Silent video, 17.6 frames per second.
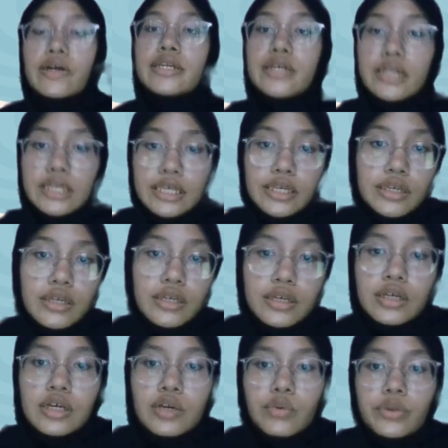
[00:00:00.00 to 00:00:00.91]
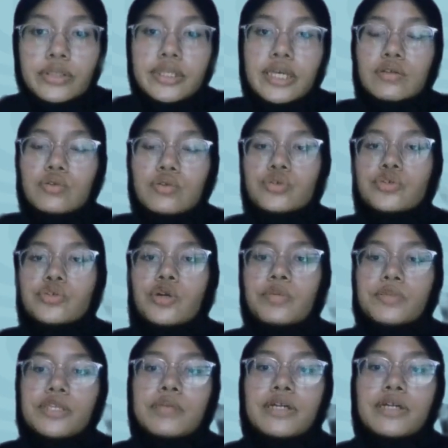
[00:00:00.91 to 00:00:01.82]
Finally, we take those
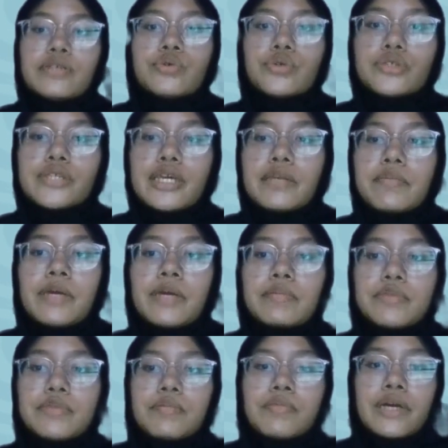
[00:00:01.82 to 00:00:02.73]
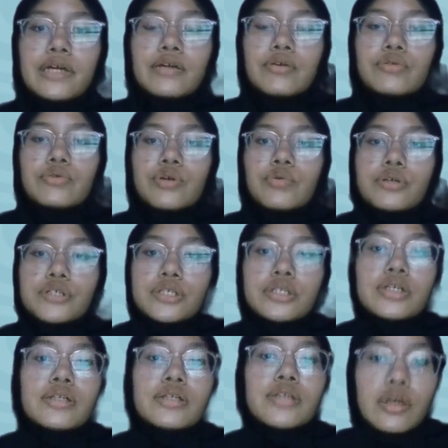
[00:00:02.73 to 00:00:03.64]
optimized routes and map them back onto our
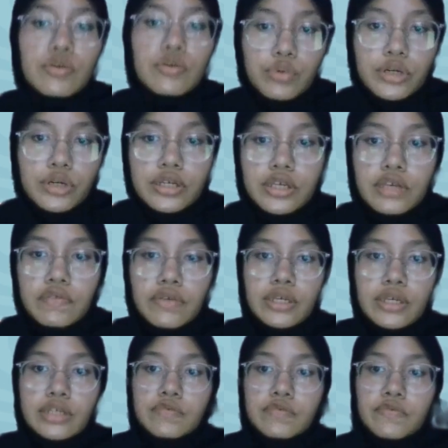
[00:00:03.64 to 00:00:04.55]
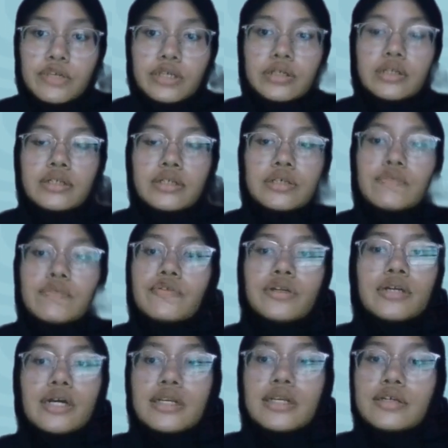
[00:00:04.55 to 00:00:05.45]
original network, giving each vehicle a
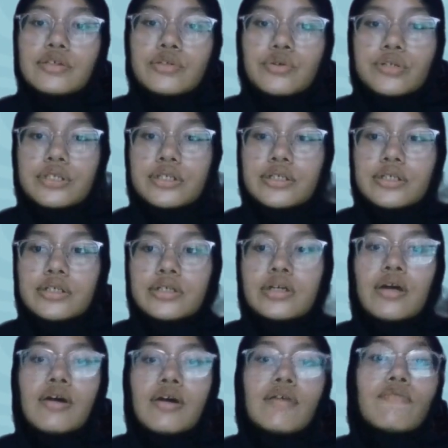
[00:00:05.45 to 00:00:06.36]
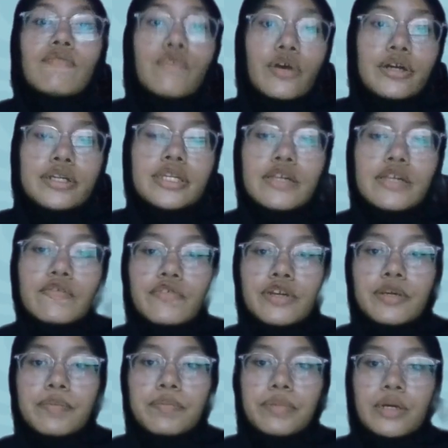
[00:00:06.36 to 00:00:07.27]
different color so the 4
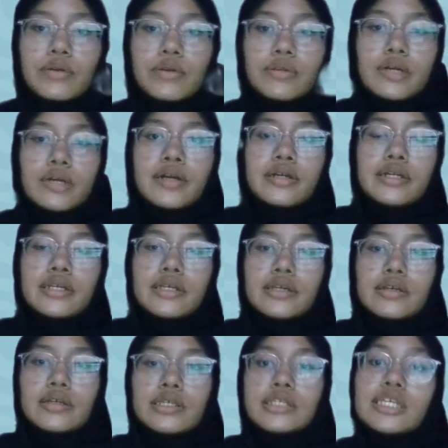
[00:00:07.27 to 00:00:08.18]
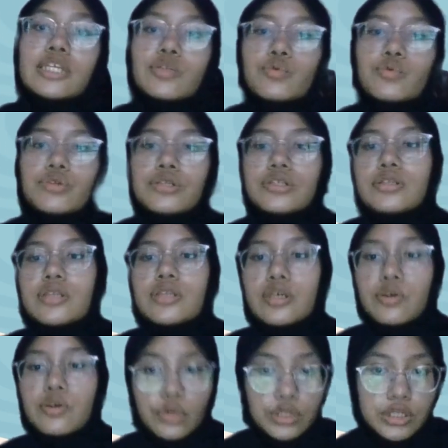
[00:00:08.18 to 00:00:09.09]
delivery paths are easy to
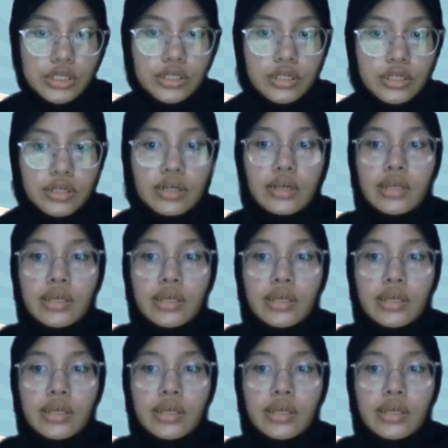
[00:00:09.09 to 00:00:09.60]
distinguish.